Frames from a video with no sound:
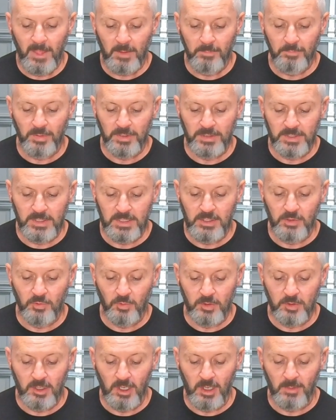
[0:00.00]
but the heel
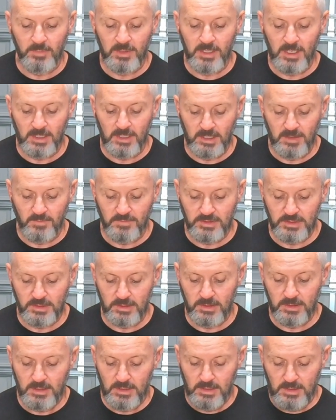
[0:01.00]
cup kind of gives
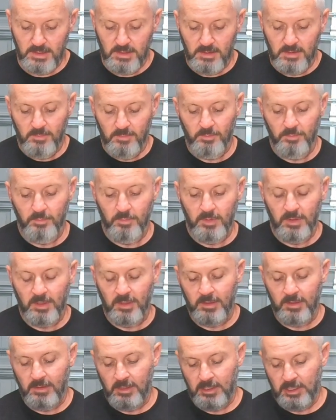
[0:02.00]
you
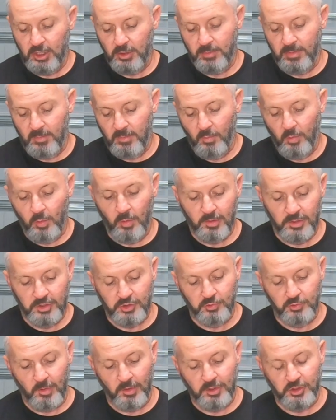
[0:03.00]
a little bit more
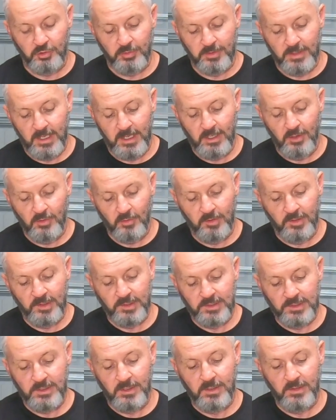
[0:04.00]
structure in that heel,
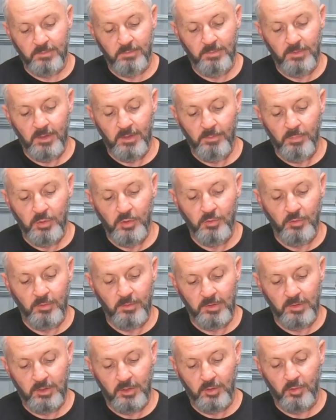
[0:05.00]
because the
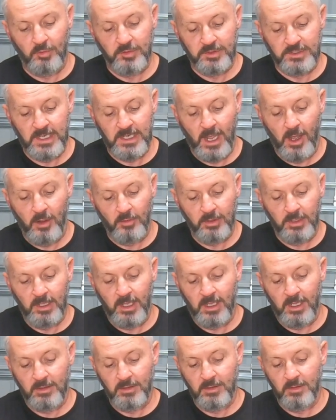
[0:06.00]
boot goes down
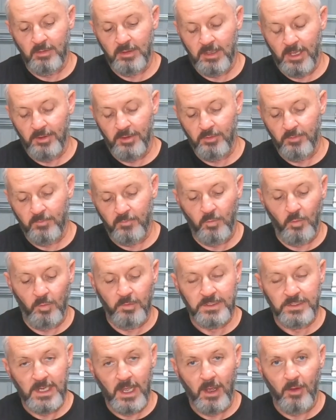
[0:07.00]
and the leather
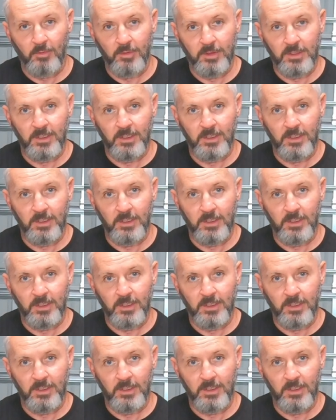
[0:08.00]
folds out.